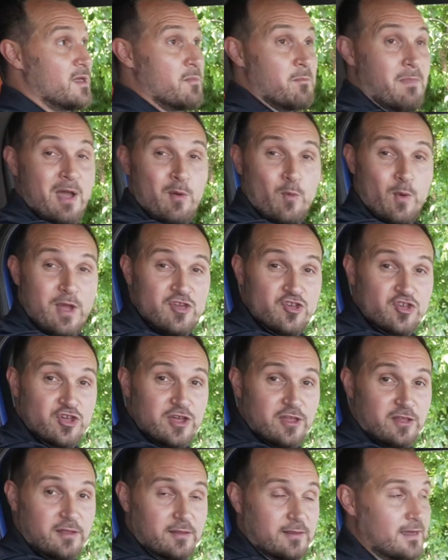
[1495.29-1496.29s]
My
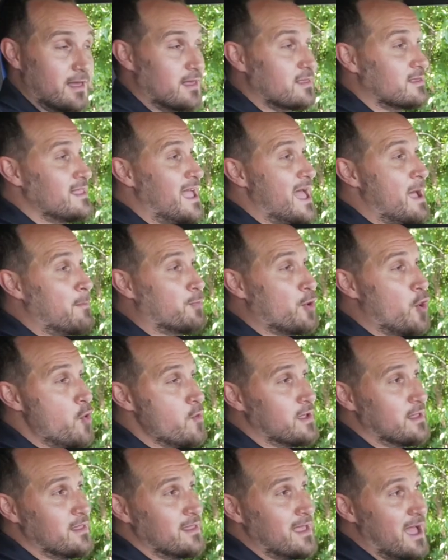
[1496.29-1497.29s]
windshield, it's not
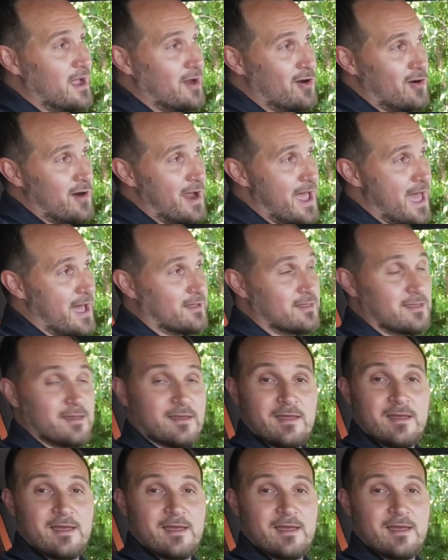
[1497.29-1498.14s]
broken, not cracked,